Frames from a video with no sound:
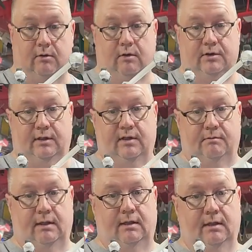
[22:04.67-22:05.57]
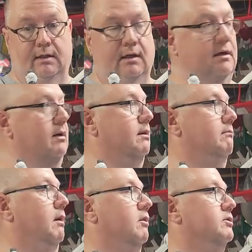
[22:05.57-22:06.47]
of course gives me the
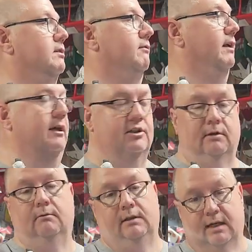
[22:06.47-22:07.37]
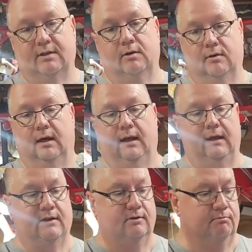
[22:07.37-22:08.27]
most deflection, and that's okay.
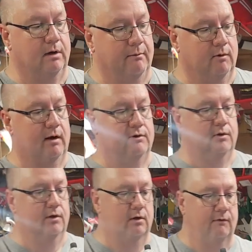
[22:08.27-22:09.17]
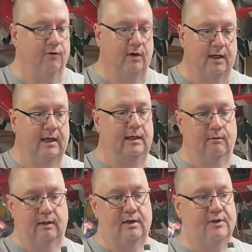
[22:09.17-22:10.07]
That's probably what I was going to go for
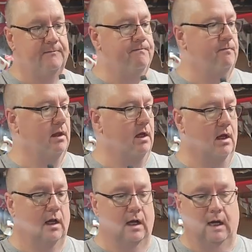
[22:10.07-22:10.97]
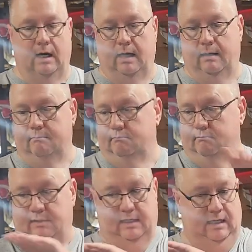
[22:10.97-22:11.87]
anyways. Um,
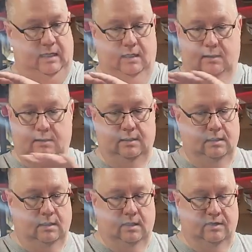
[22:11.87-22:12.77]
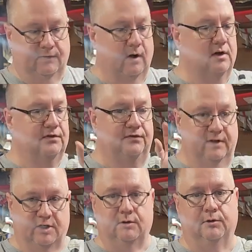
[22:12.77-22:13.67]
the as far as
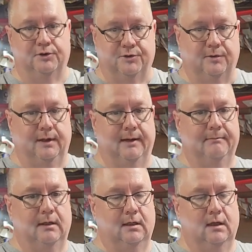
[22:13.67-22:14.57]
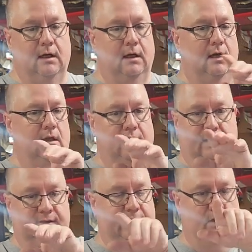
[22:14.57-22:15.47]
visual trim,
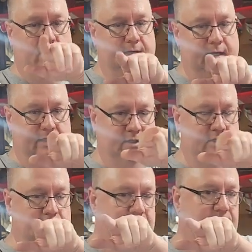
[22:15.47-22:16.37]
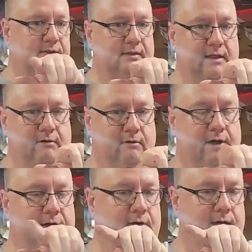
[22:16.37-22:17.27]
like I said, I only had to adjust the
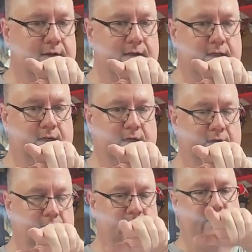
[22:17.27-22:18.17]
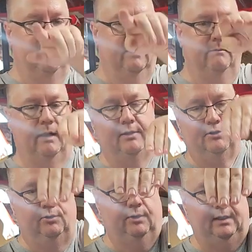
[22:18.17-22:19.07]
rudder and the elevator by
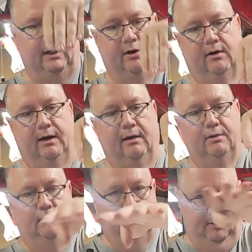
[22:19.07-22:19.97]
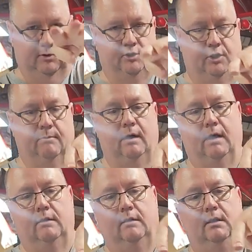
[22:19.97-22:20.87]
screwing in or out. It depends on your
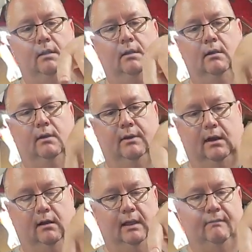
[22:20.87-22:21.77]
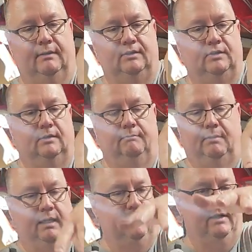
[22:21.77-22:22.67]
model, the clevis,
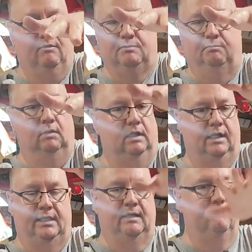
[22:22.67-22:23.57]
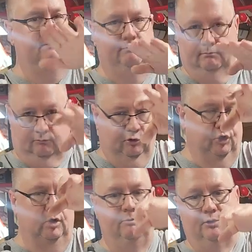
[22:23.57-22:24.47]
but there was plenty of
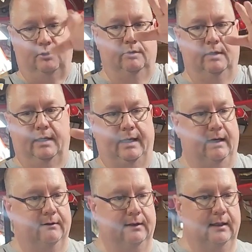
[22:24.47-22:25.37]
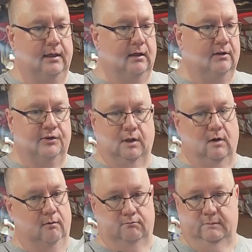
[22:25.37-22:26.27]
room to screw in and out.
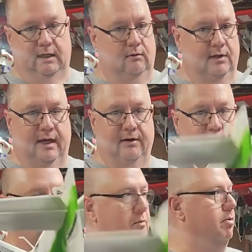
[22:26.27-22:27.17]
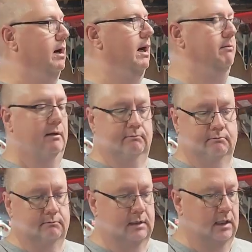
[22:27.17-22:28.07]
So it had no problem
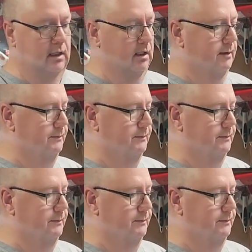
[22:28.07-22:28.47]
uh,